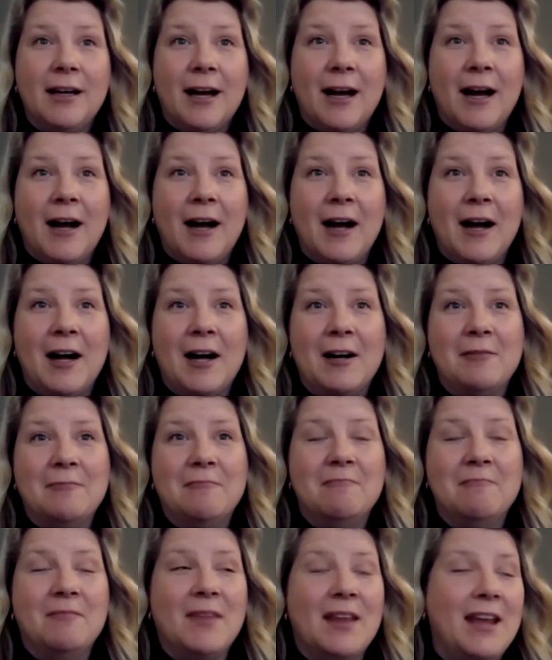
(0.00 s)

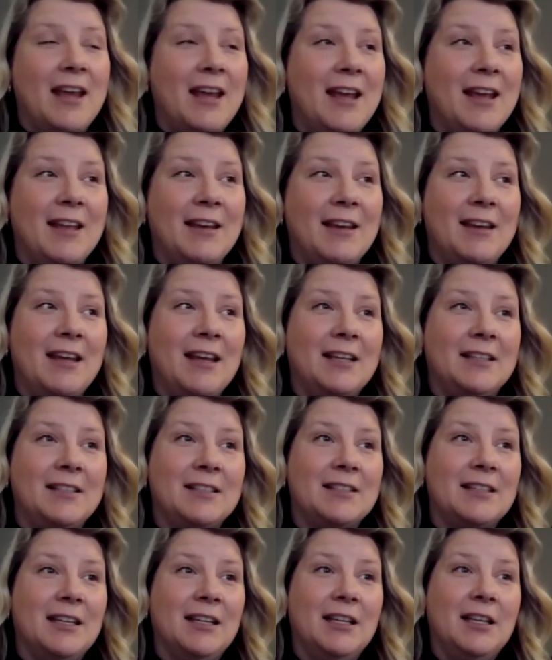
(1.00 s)
And
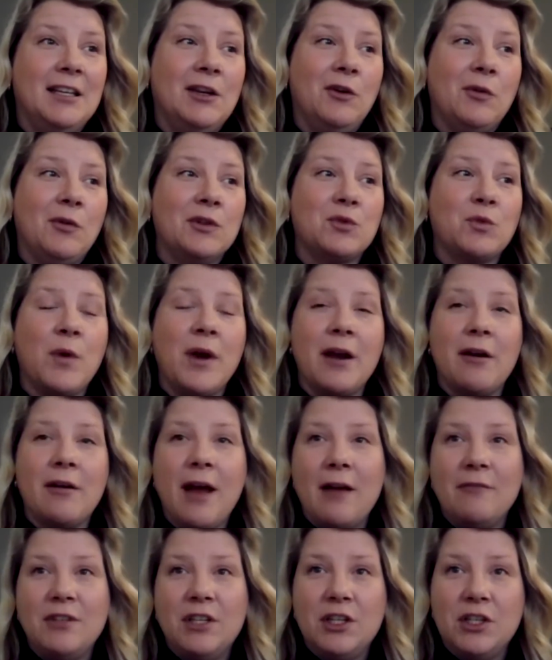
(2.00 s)
it's rare to
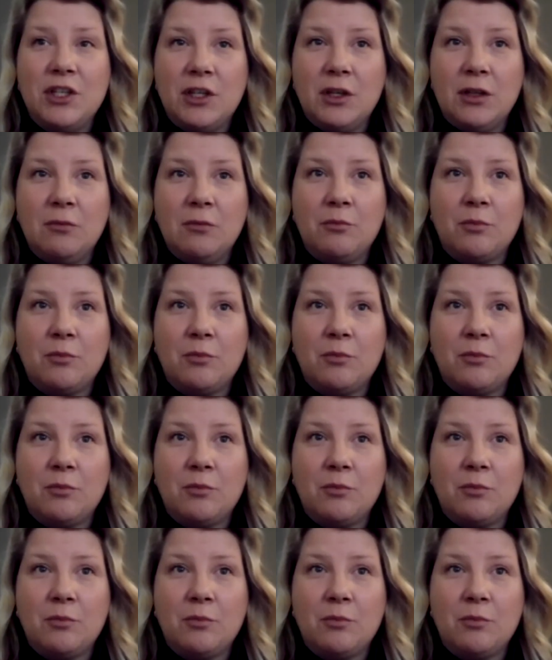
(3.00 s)
have teaching